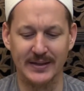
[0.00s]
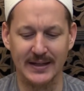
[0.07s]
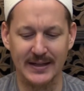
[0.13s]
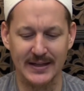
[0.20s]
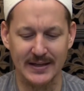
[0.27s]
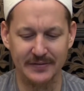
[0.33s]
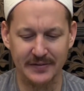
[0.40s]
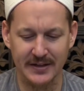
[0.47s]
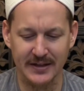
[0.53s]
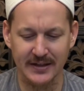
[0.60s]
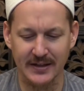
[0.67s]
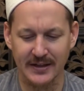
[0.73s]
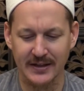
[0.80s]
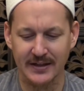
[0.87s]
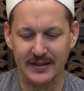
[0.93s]
the
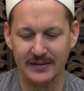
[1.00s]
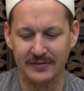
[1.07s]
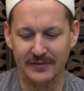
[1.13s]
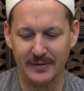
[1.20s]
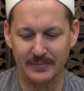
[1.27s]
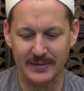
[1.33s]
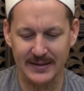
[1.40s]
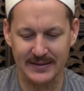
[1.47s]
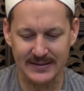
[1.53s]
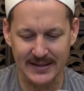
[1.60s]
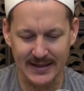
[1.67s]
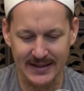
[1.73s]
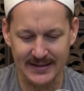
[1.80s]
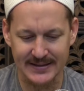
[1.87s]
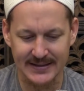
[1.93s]
living from the
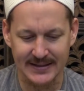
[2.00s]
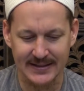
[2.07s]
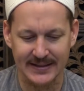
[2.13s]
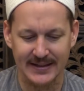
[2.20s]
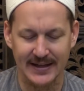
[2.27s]
dead